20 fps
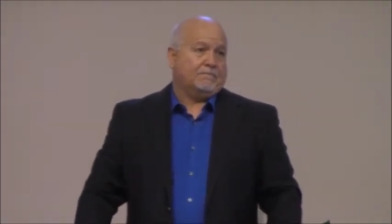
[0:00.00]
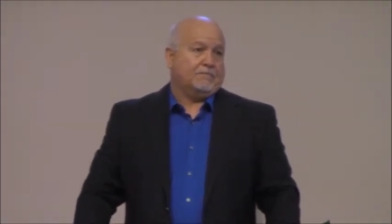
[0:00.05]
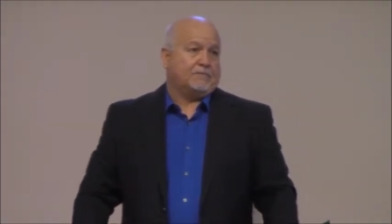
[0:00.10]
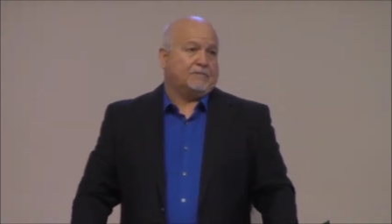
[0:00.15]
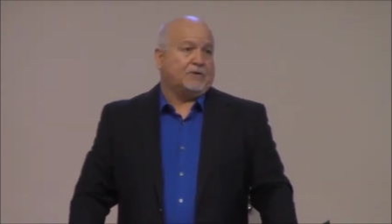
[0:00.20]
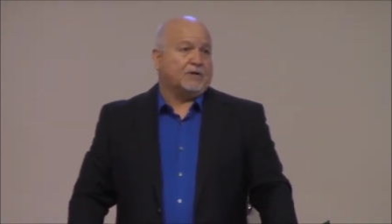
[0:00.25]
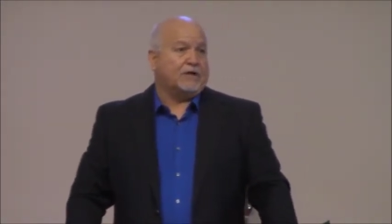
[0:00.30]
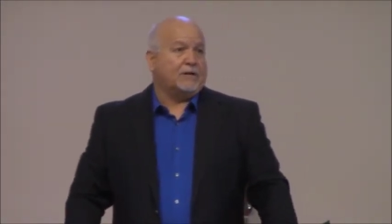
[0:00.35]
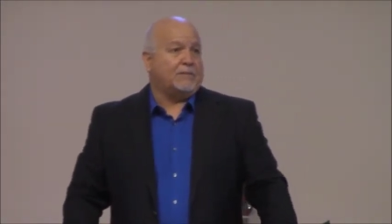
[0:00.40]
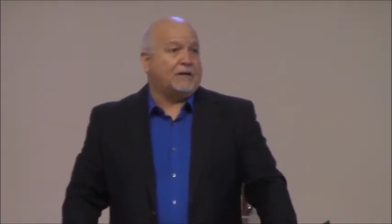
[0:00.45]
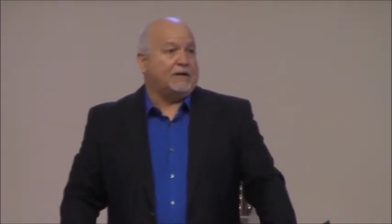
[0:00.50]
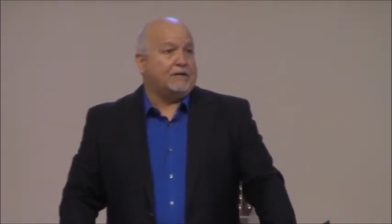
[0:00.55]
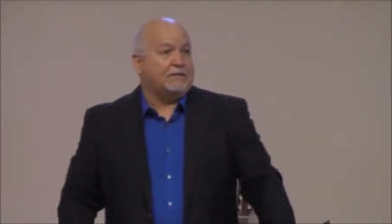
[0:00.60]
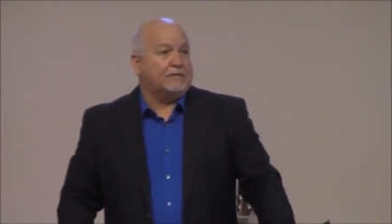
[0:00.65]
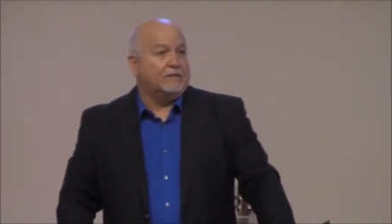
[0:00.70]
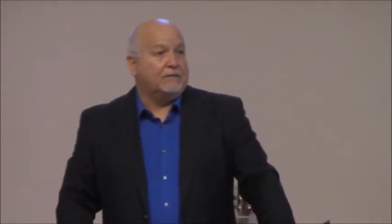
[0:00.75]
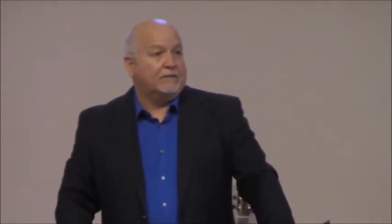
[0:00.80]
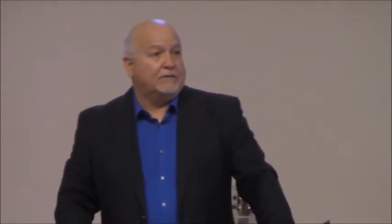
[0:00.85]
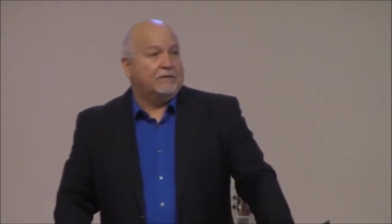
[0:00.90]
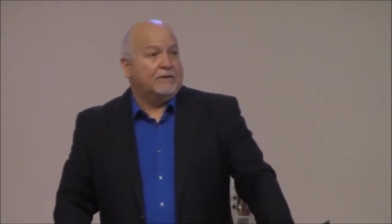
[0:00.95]
Talking
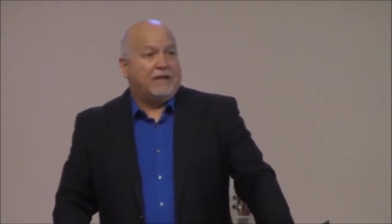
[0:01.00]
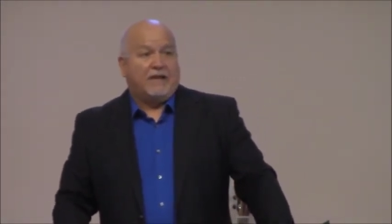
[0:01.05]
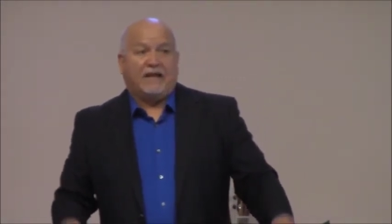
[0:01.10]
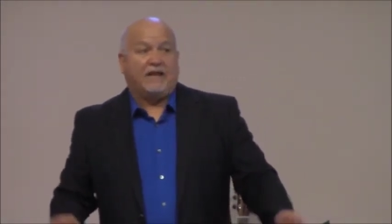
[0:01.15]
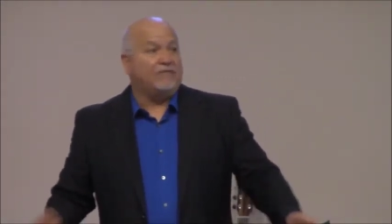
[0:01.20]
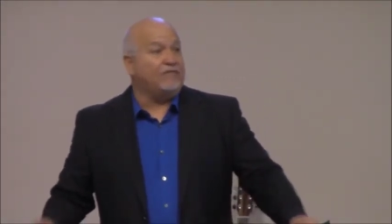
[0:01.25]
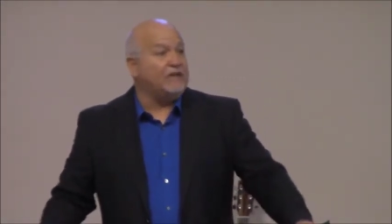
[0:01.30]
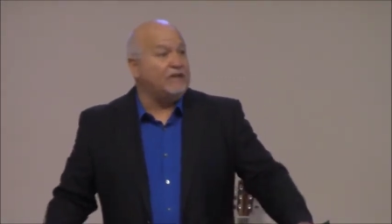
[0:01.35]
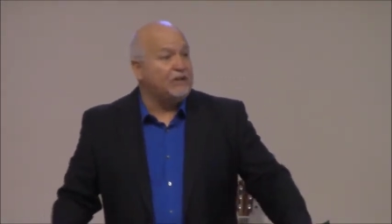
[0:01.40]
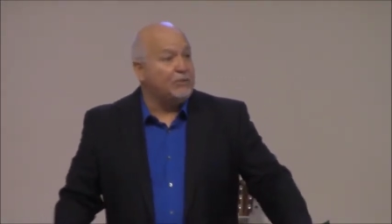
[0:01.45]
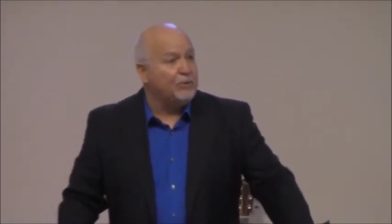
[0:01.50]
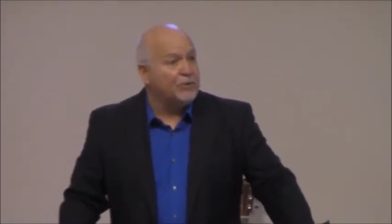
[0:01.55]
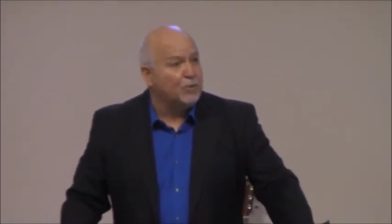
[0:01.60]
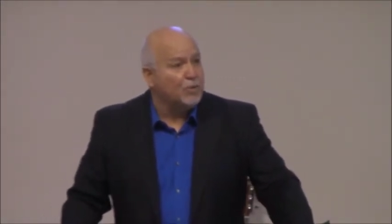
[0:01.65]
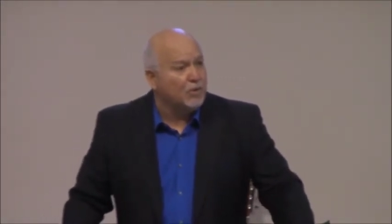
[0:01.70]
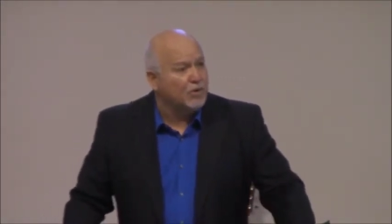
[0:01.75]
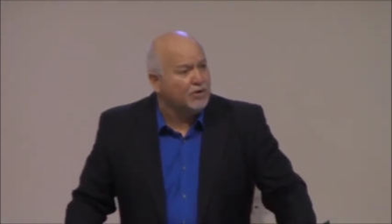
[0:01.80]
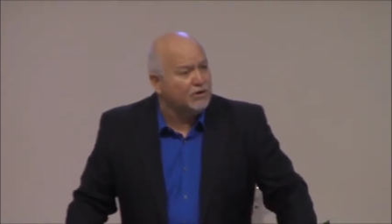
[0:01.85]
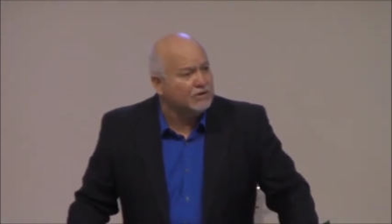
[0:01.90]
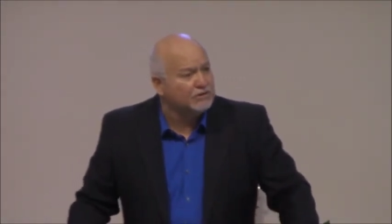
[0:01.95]
about heavenly
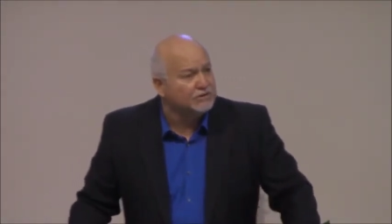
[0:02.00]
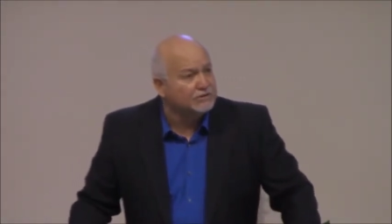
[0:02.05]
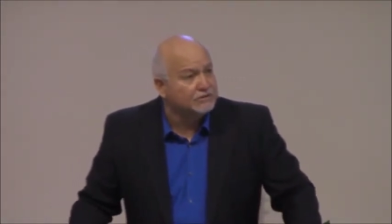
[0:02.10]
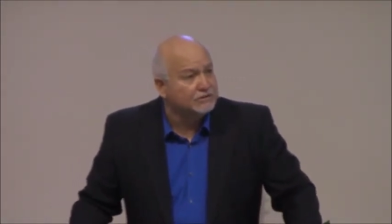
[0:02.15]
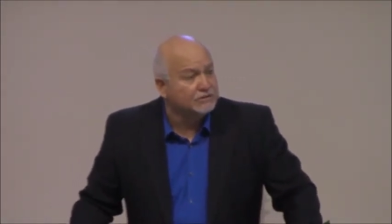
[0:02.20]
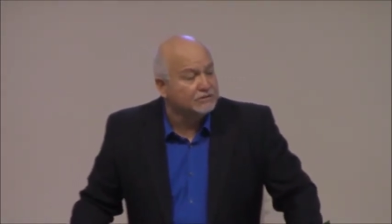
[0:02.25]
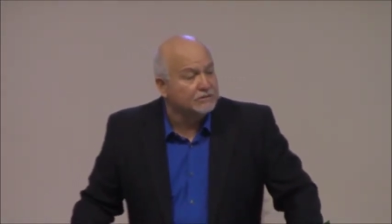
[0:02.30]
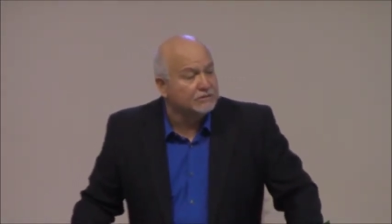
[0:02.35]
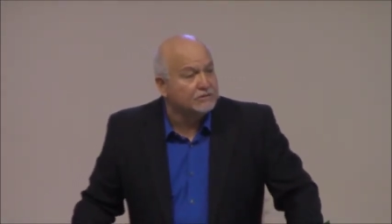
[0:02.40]
rewards.